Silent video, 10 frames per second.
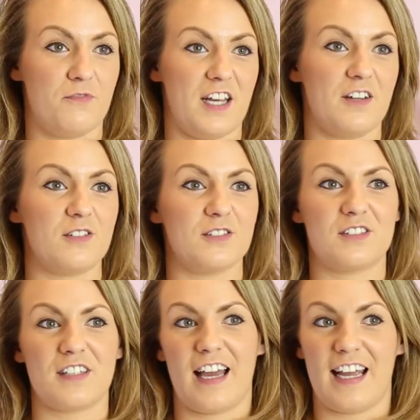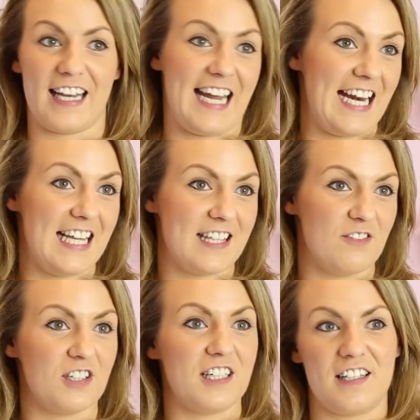veils, kind of
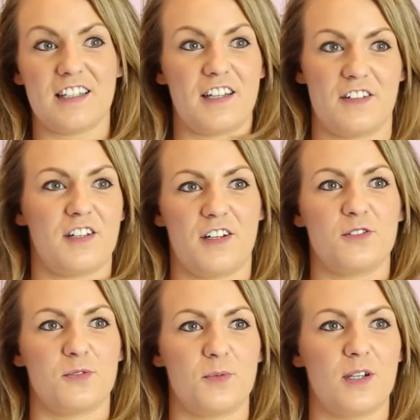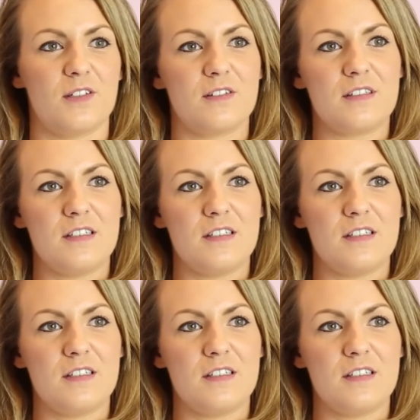anything really that the girls would want.